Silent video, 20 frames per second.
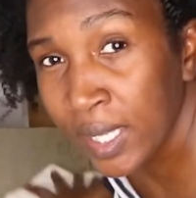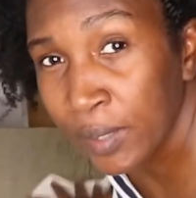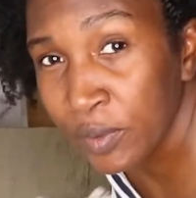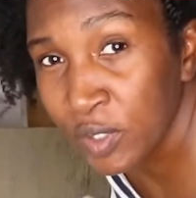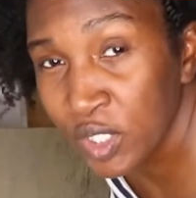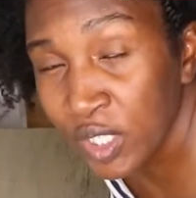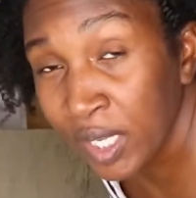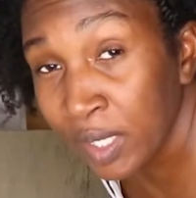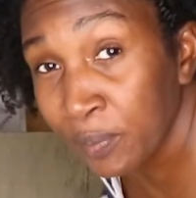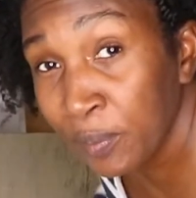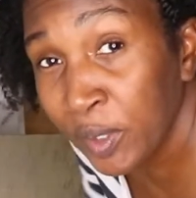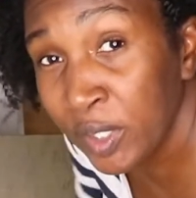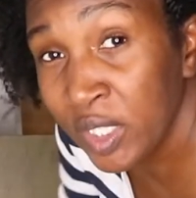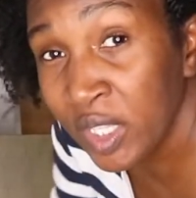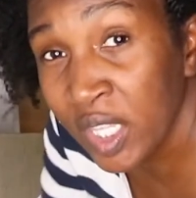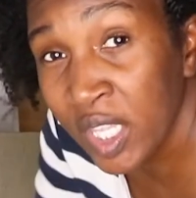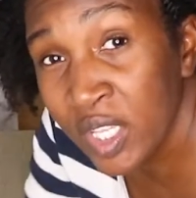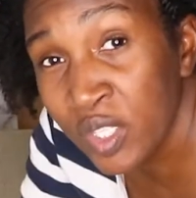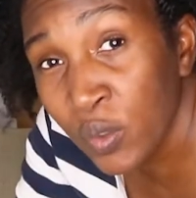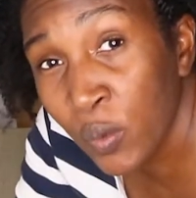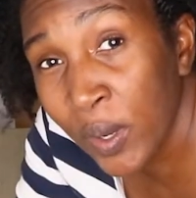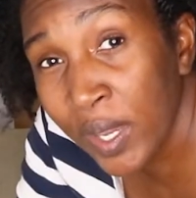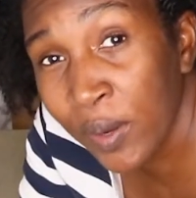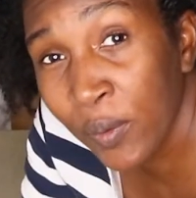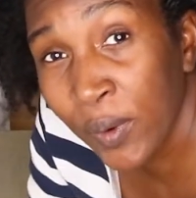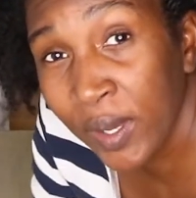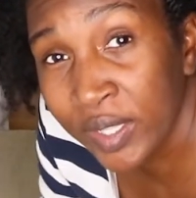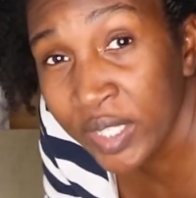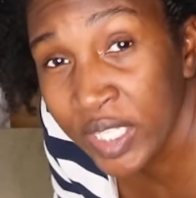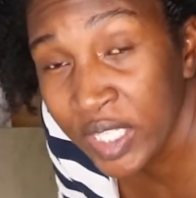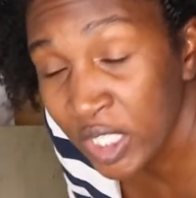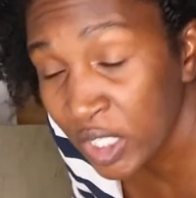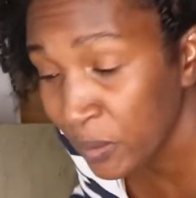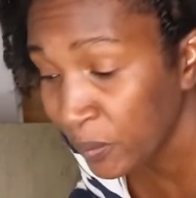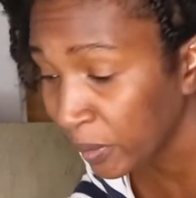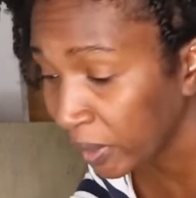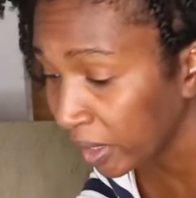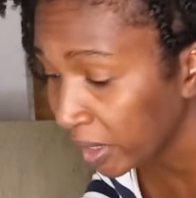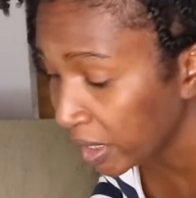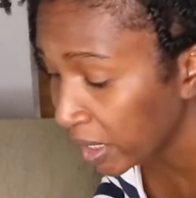I was like putting things away while this is
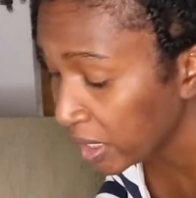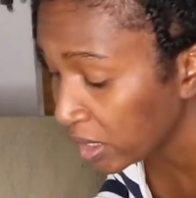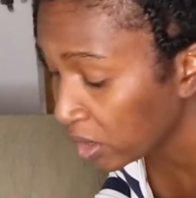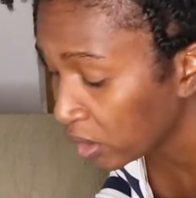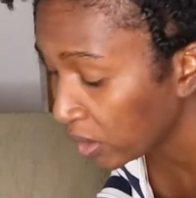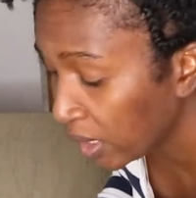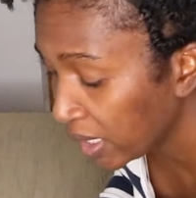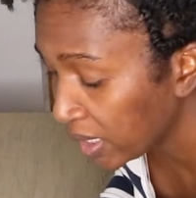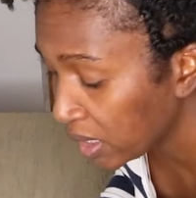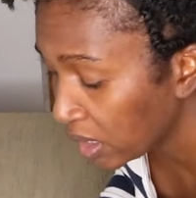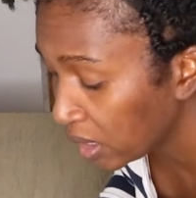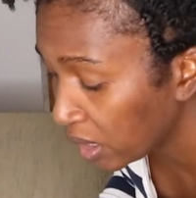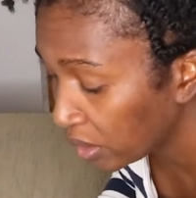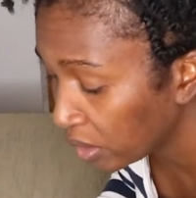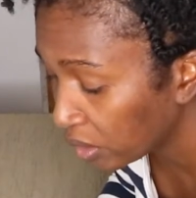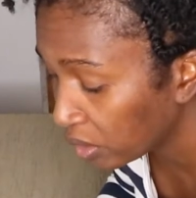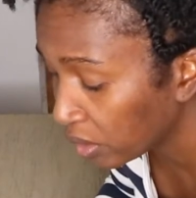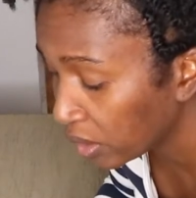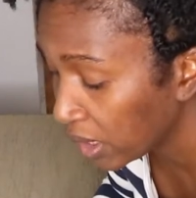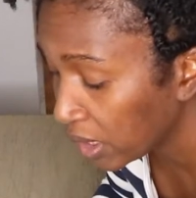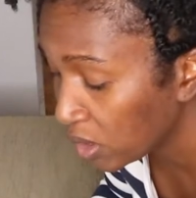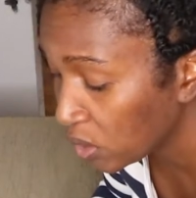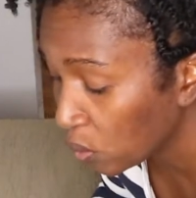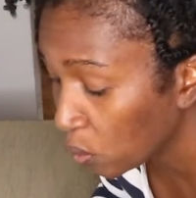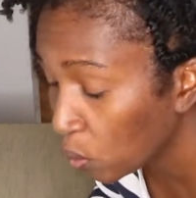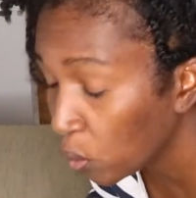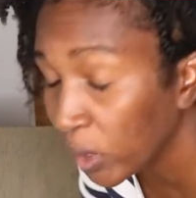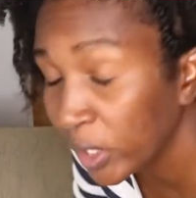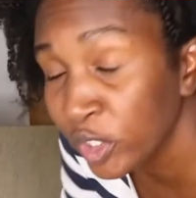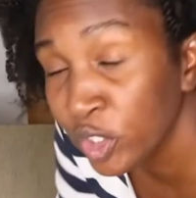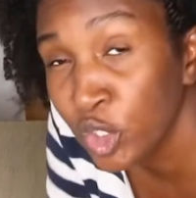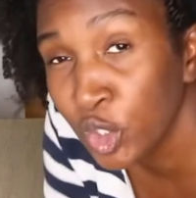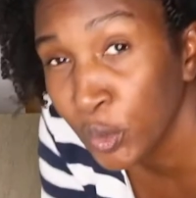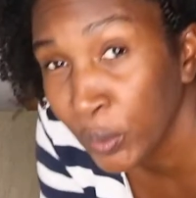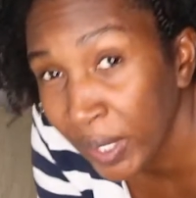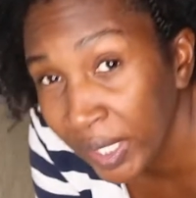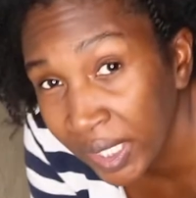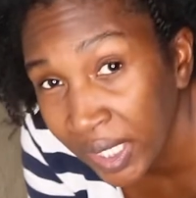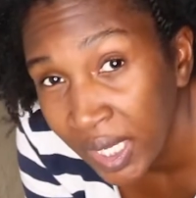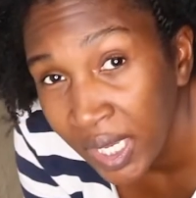blending. So that's one
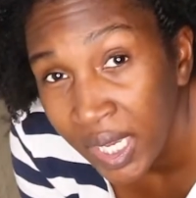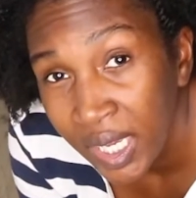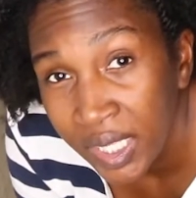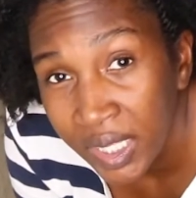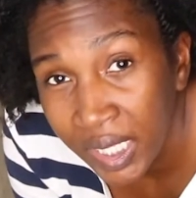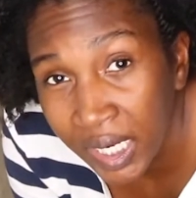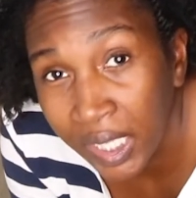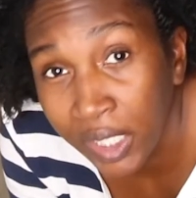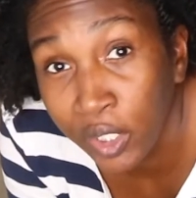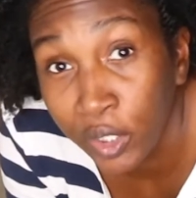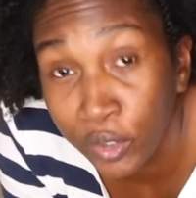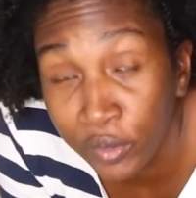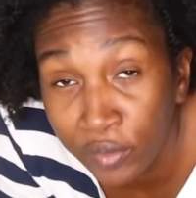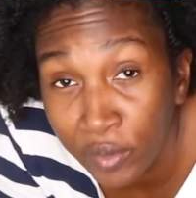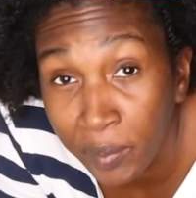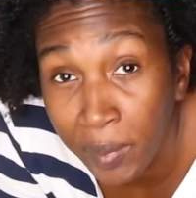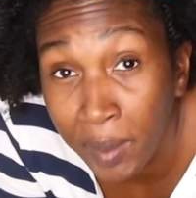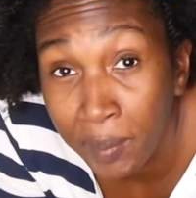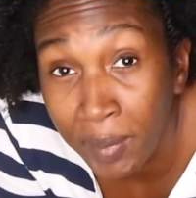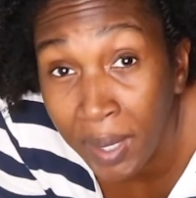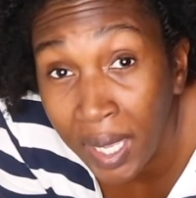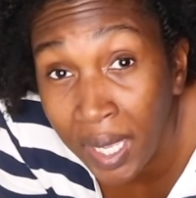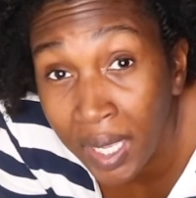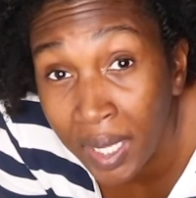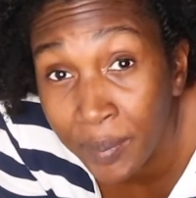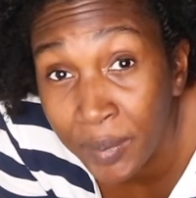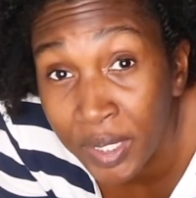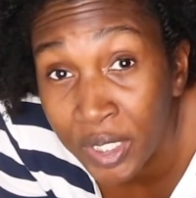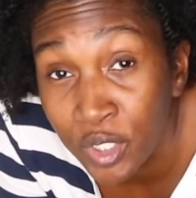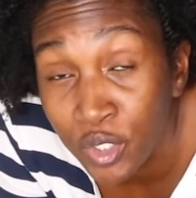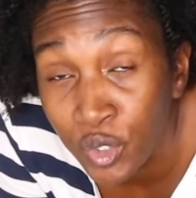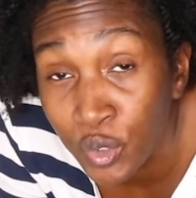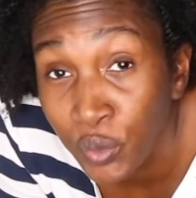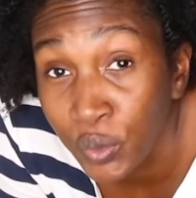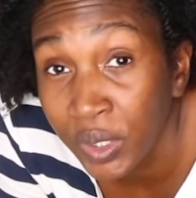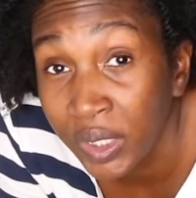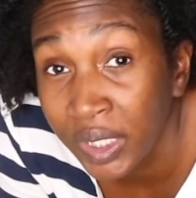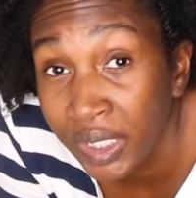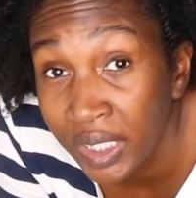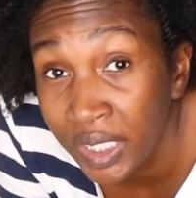trick that I learned from my mom, is to
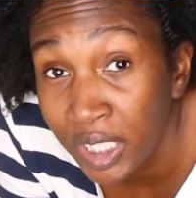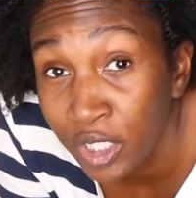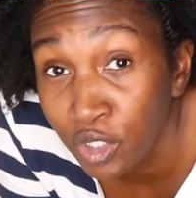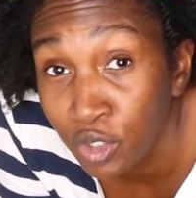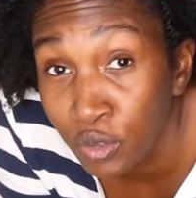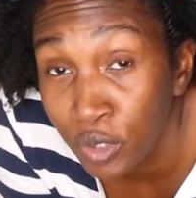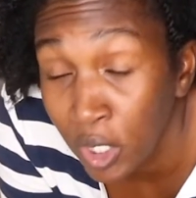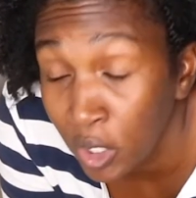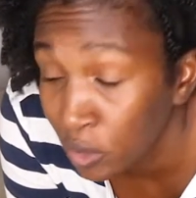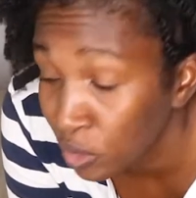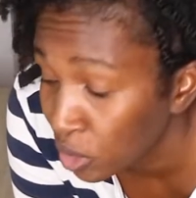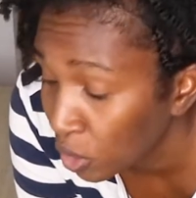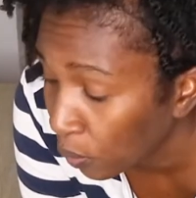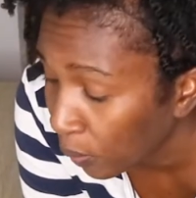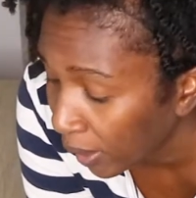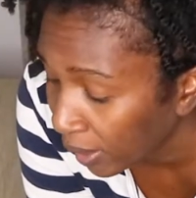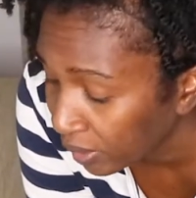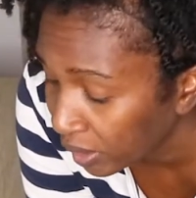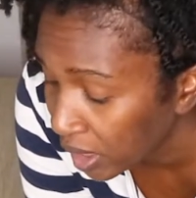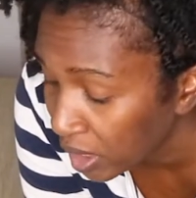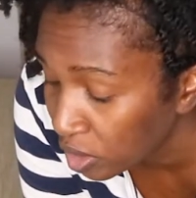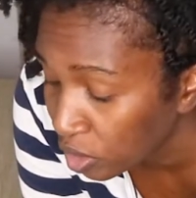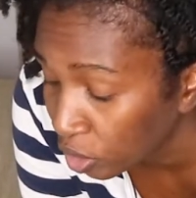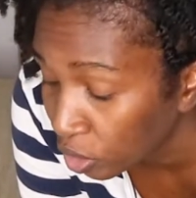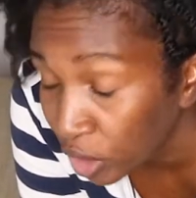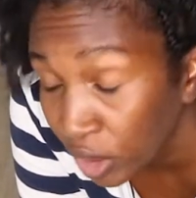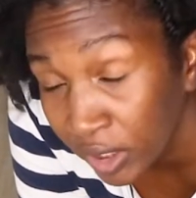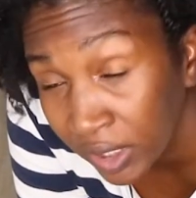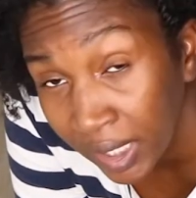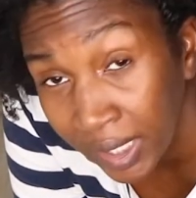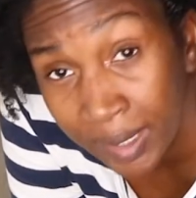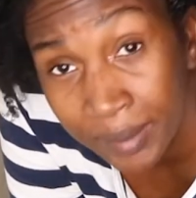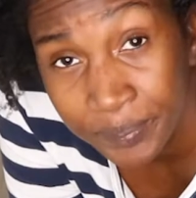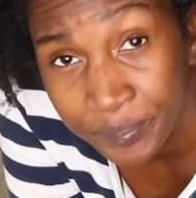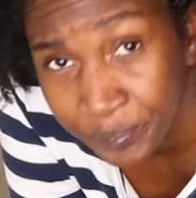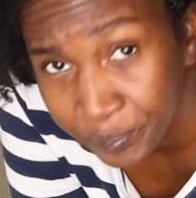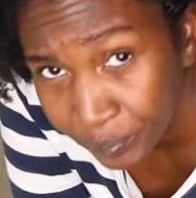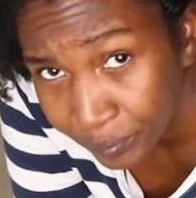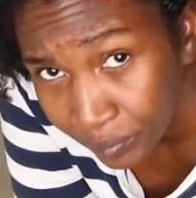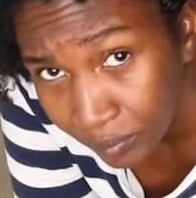clean as you go. So while things are
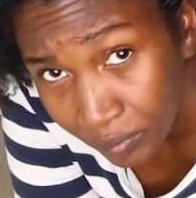cooking,